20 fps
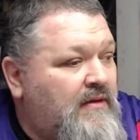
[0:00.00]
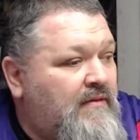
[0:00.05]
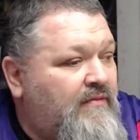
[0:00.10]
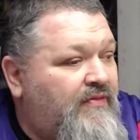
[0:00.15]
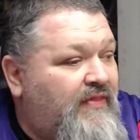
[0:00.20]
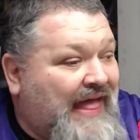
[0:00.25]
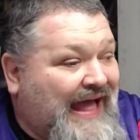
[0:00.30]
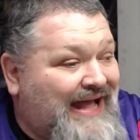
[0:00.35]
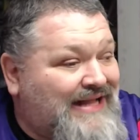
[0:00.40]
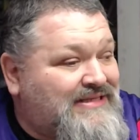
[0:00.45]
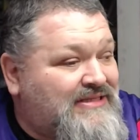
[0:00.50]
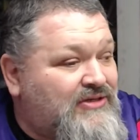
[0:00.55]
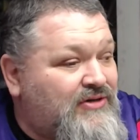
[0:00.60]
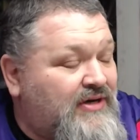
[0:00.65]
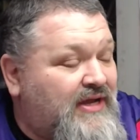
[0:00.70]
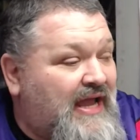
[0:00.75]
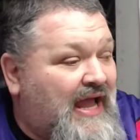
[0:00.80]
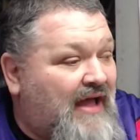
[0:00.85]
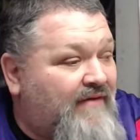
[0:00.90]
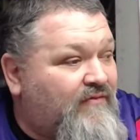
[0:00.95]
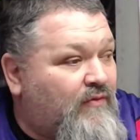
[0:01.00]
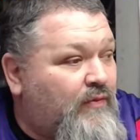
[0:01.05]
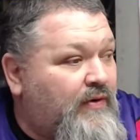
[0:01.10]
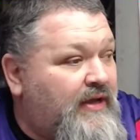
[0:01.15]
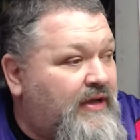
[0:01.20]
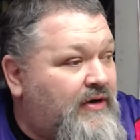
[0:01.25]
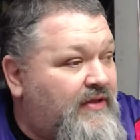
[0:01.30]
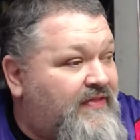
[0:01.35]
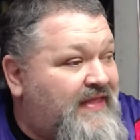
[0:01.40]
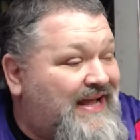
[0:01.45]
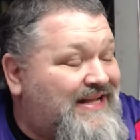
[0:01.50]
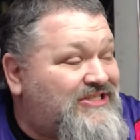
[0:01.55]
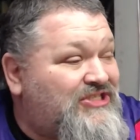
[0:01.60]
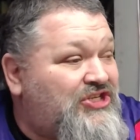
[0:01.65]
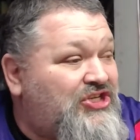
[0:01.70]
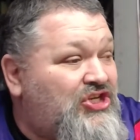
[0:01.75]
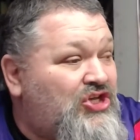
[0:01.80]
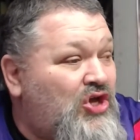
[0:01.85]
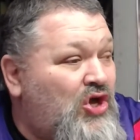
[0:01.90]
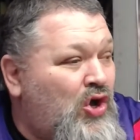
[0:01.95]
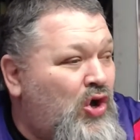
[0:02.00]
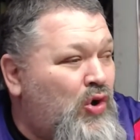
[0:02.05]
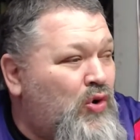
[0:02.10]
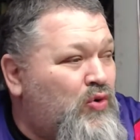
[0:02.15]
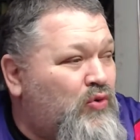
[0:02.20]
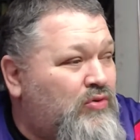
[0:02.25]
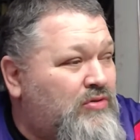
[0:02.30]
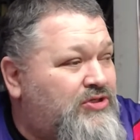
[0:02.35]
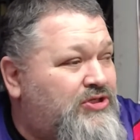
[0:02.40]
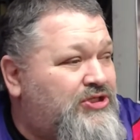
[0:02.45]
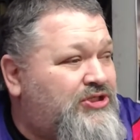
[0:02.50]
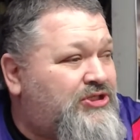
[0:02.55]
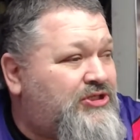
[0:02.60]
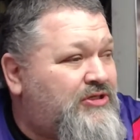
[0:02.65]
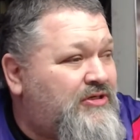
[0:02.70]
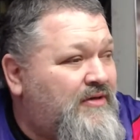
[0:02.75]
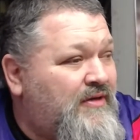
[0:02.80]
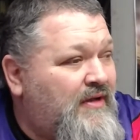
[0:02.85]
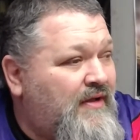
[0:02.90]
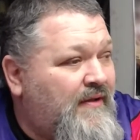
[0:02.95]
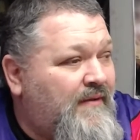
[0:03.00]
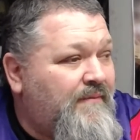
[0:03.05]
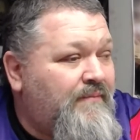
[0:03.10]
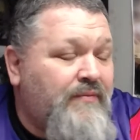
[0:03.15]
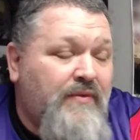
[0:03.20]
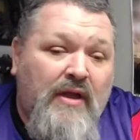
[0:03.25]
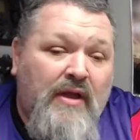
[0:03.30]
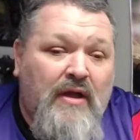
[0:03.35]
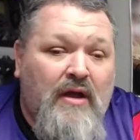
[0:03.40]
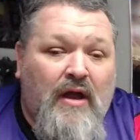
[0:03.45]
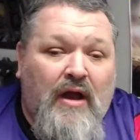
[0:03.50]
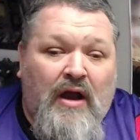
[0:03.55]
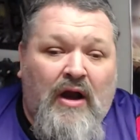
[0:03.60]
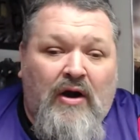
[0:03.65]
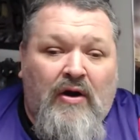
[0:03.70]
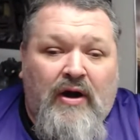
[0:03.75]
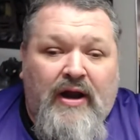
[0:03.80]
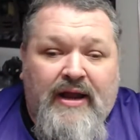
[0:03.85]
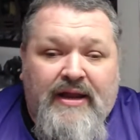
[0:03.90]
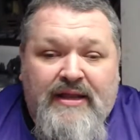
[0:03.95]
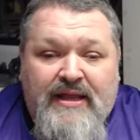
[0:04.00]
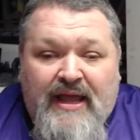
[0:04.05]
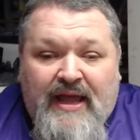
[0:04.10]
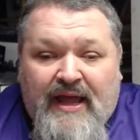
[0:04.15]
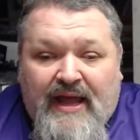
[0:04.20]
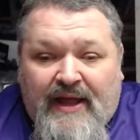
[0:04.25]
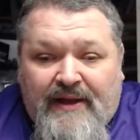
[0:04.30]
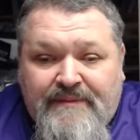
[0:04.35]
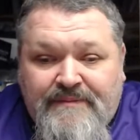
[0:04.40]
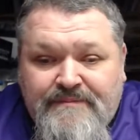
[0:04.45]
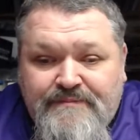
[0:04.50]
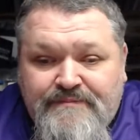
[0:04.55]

That's their cavalry unit. That's huge. All right, yeah.